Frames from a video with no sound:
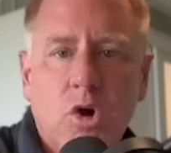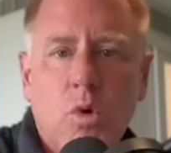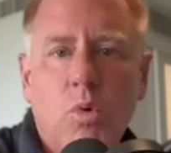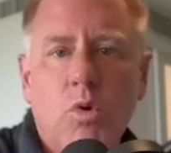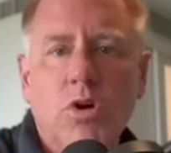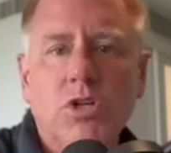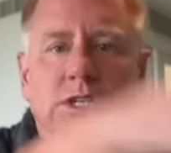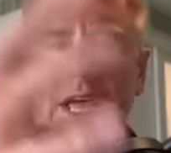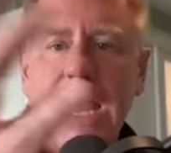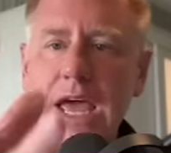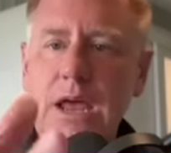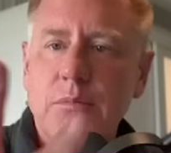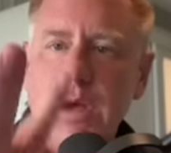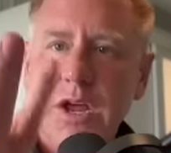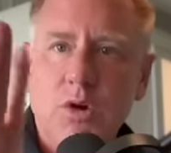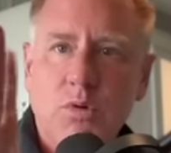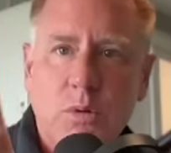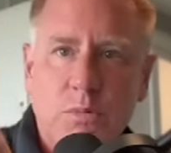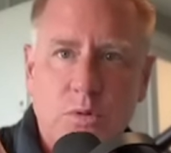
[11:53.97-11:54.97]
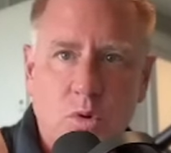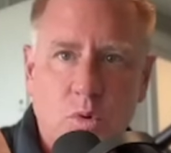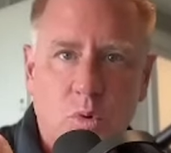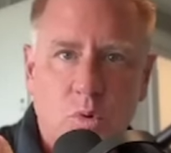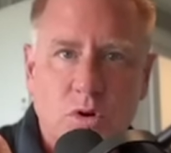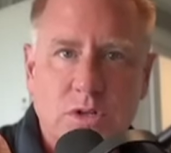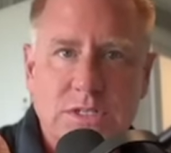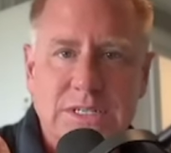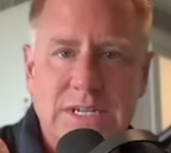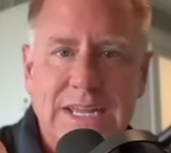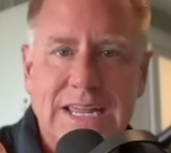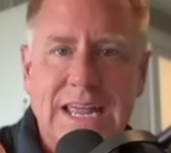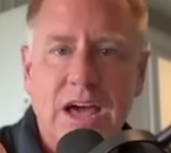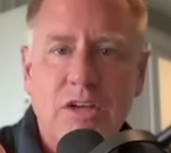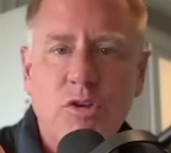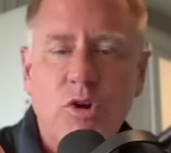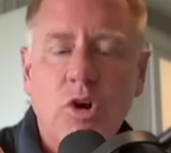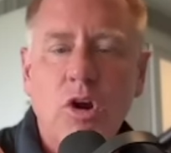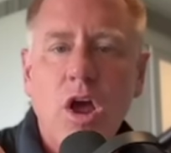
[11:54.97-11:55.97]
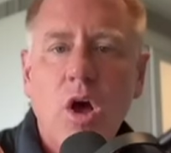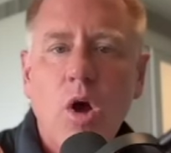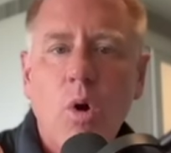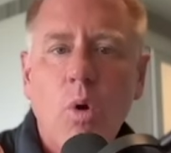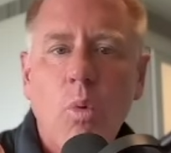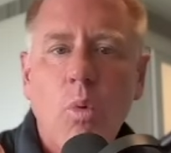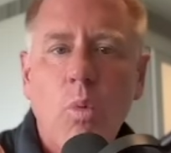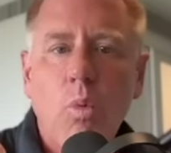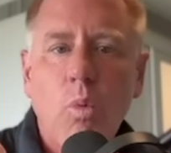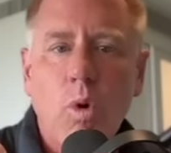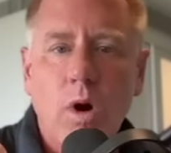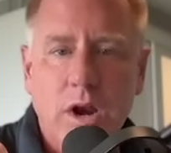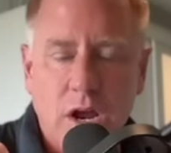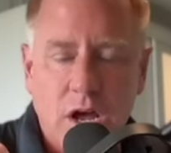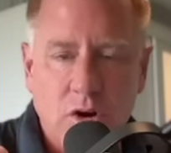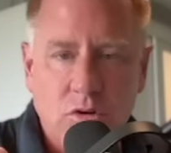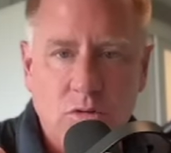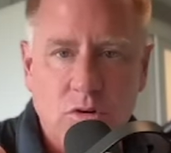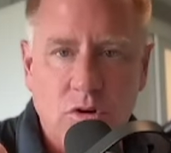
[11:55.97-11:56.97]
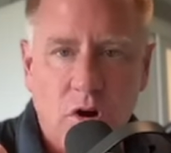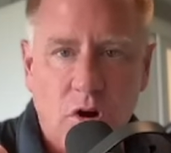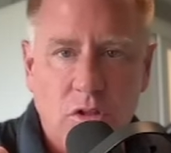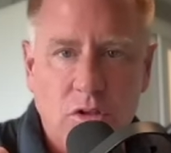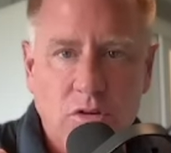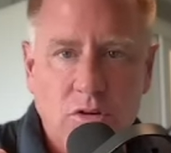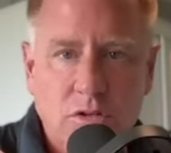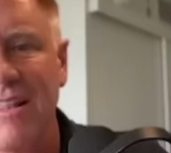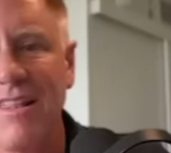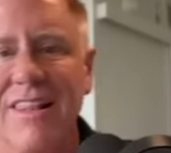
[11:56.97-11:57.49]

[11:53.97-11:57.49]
course and my crypto course together $100.